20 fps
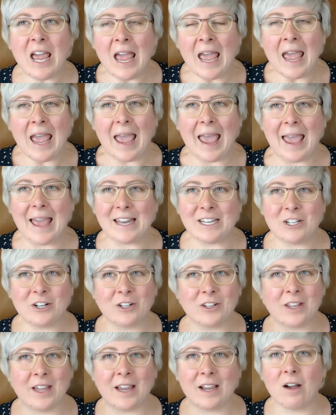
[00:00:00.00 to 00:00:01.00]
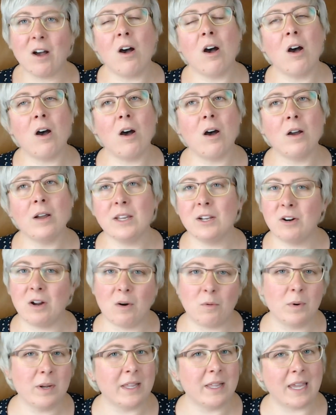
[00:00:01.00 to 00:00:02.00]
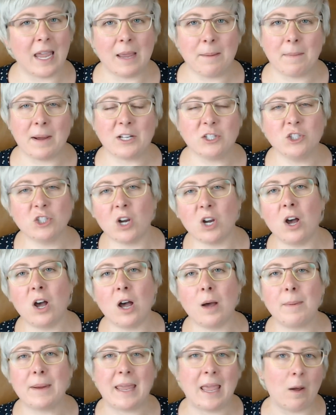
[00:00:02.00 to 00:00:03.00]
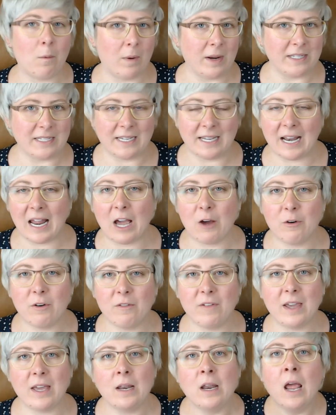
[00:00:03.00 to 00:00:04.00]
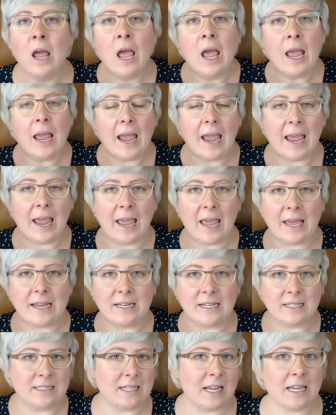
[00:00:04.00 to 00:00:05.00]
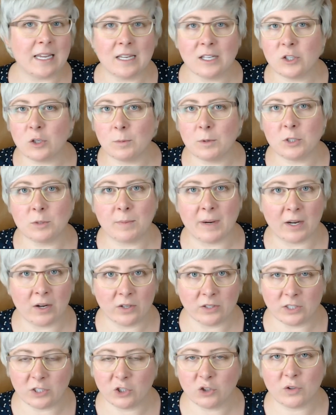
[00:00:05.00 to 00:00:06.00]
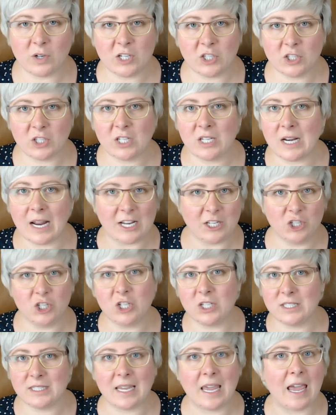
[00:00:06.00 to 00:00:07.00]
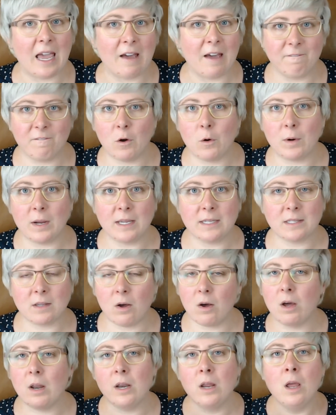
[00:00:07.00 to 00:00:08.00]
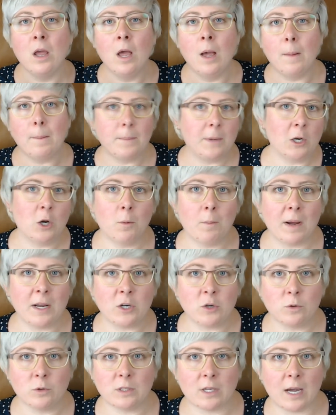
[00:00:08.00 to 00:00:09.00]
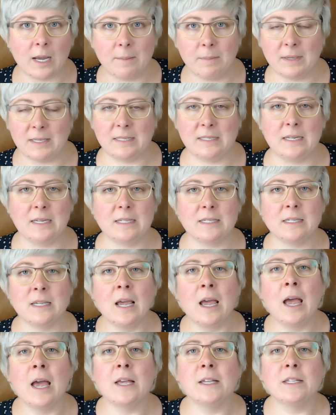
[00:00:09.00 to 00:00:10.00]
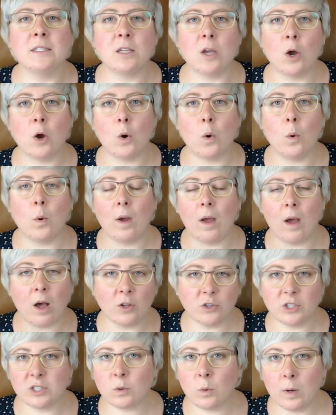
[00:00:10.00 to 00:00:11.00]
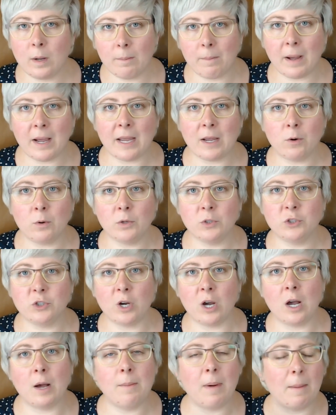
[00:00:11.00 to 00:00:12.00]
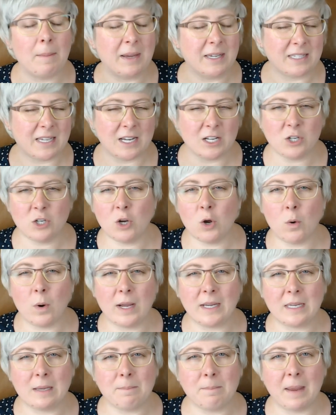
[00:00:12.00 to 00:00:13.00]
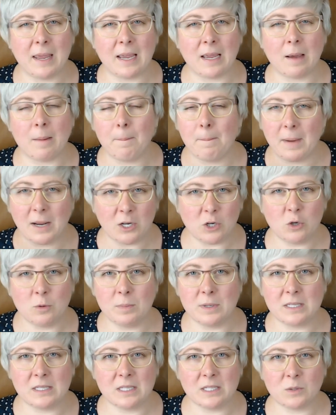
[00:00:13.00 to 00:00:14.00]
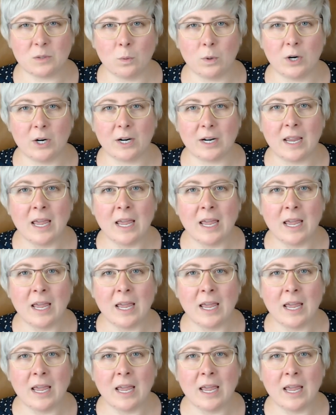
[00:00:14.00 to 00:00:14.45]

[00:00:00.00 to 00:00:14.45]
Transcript: and you're like, oh, you know, I really hate my job. I can't wait to get out of it. And it's taking so much of my concentration. I just can't focus on, you know, my new side business. So I'll just quit my old job because I know I can make my new business work